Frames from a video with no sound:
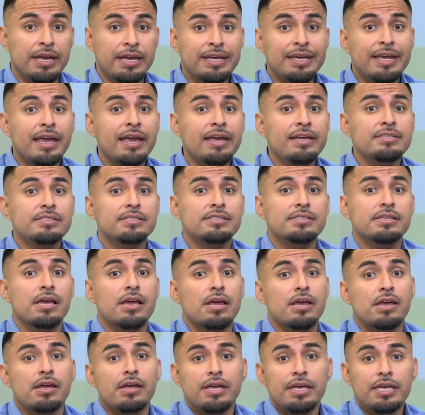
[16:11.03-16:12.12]
in case,
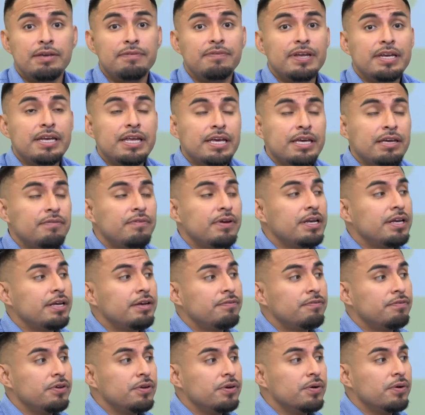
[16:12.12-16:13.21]
even
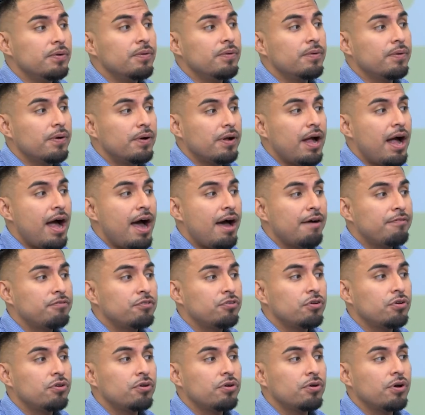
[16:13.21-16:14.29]
if,
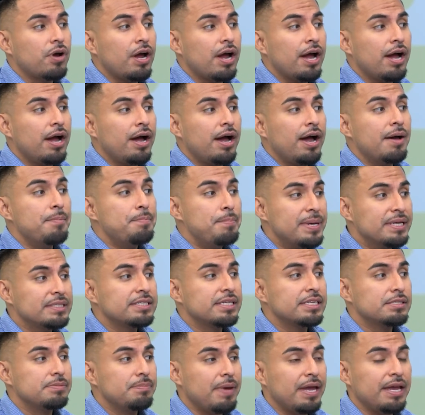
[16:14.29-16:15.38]
after a
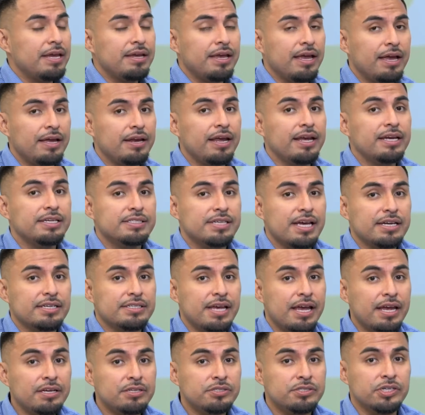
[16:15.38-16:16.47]
business may get a
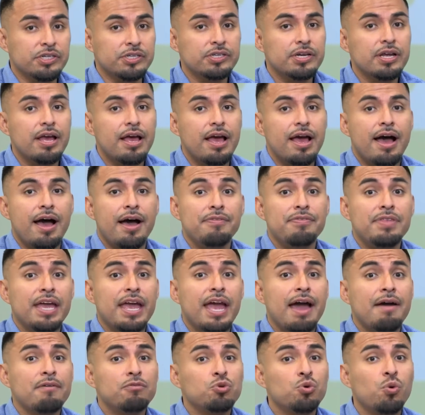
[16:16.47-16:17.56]
citation, they
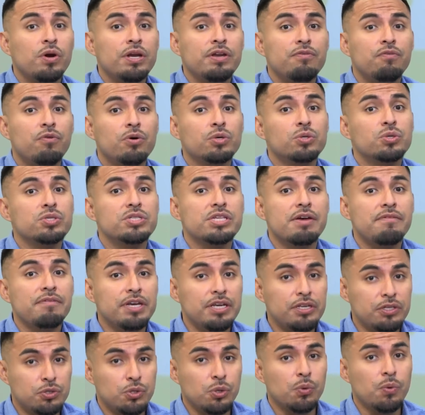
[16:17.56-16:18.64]
have 24 to
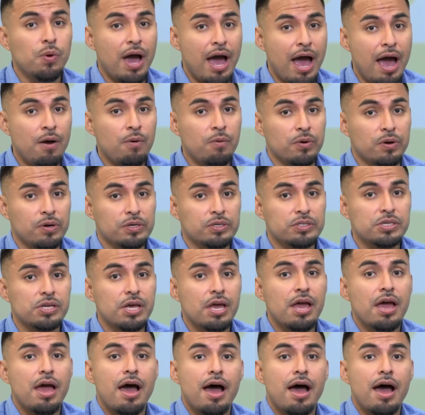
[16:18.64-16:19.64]
72 hours